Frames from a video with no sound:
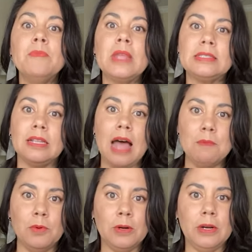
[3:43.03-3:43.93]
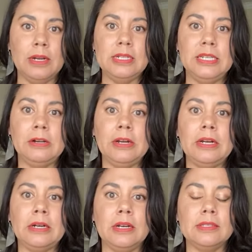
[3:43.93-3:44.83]
it's a lot more
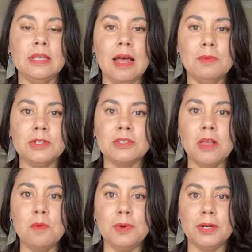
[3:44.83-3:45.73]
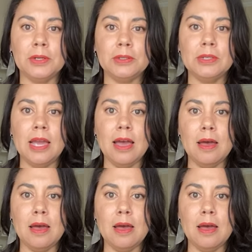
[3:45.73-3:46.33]
interior. It's a lot more slow burn.